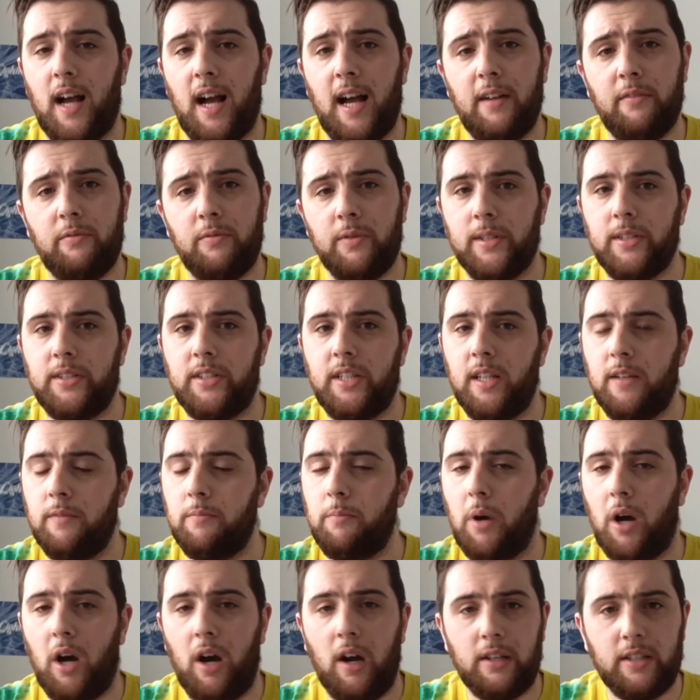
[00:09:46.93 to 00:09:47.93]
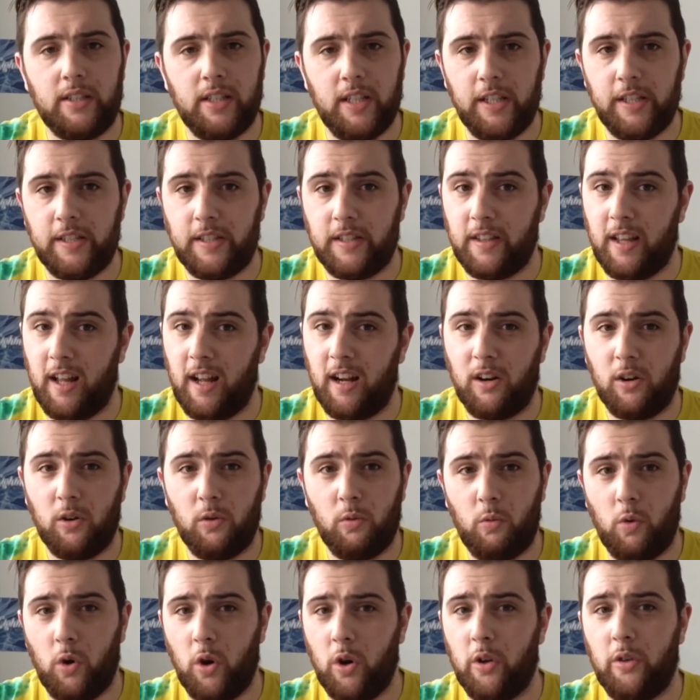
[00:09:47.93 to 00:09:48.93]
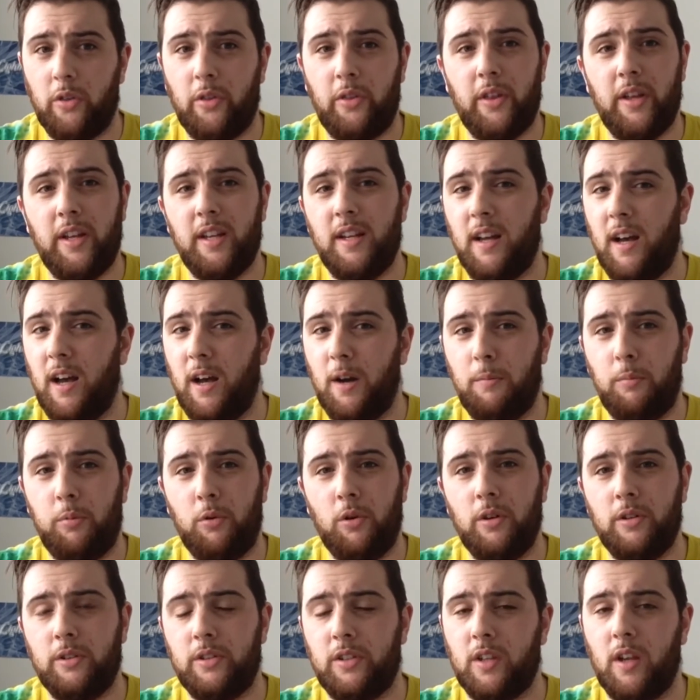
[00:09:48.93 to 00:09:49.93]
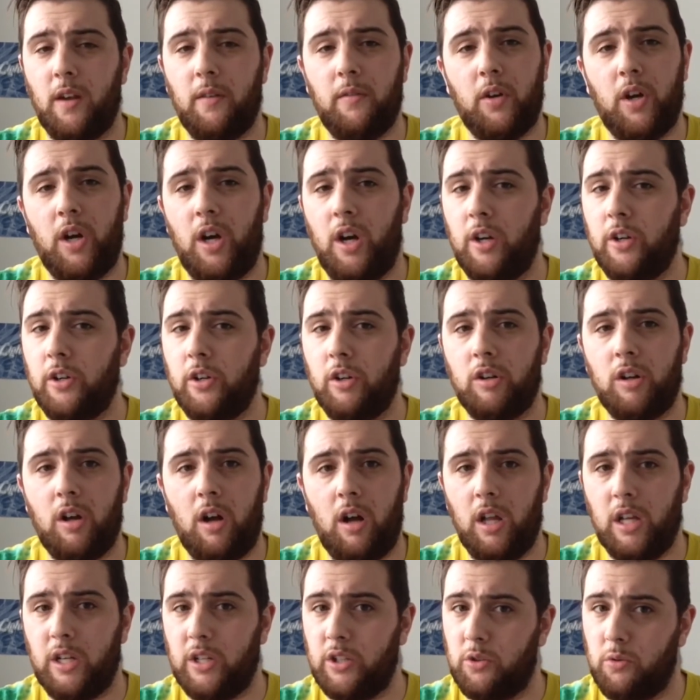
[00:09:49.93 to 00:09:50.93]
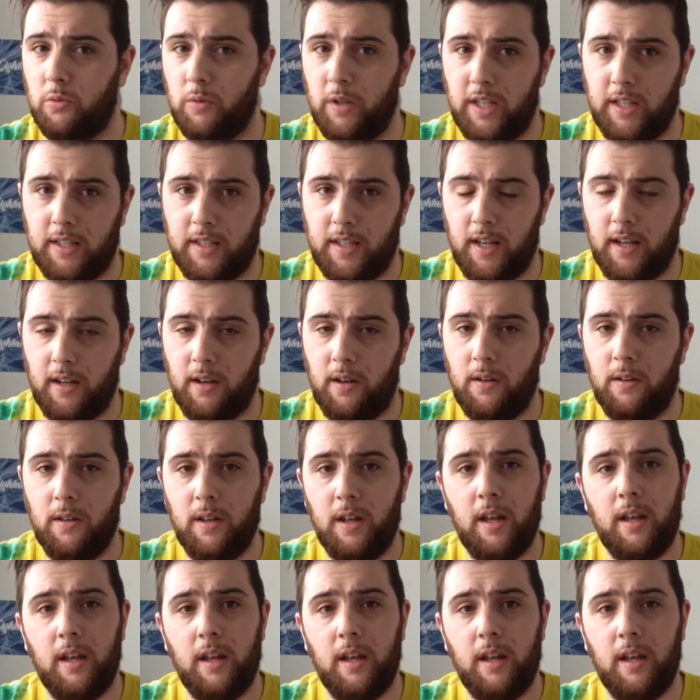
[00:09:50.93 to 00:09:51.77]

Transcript: I've received boxes that are worth in upwards of $100 retail